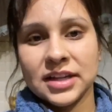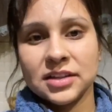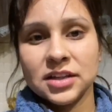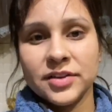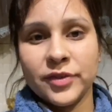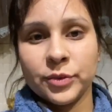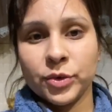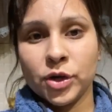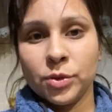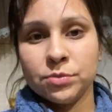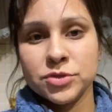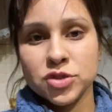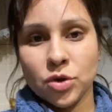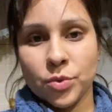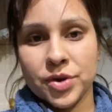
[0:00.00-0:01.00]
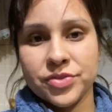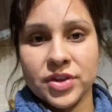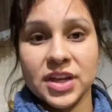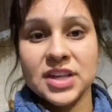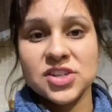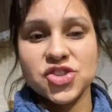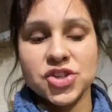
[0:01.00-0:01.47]
the living room toward the
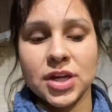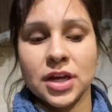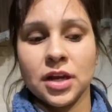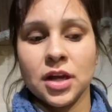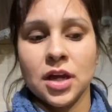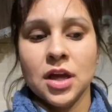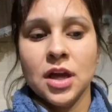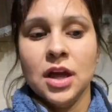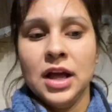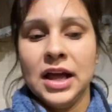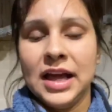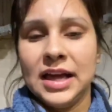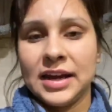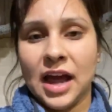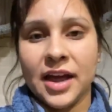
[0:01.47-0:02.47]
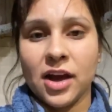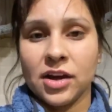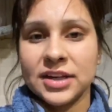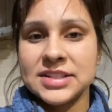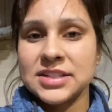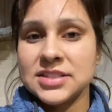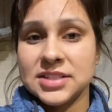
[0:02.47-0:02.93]
kitchen, And I
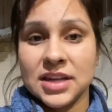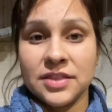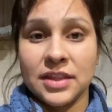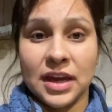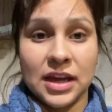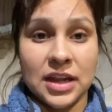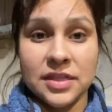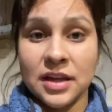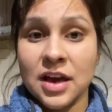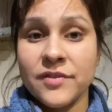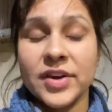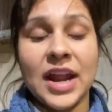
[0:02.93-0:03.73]
honestly didn't think anything of it.